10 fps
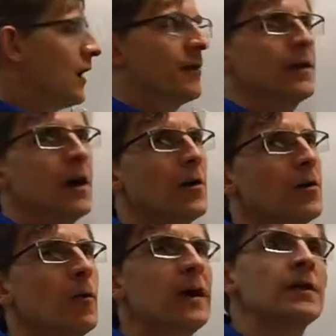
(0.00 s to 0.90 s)
The other
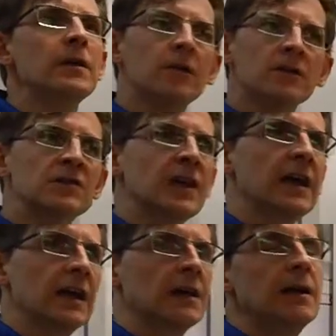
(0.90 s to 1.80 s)
way that you can say
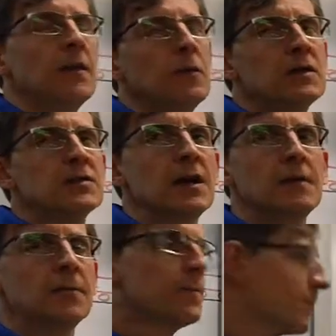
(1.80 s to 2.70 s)
it, that we said
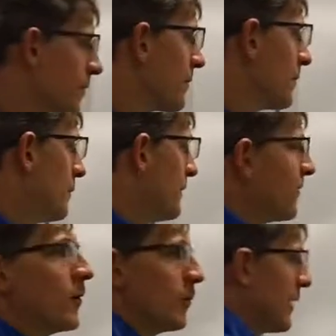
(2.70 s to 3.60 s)
before with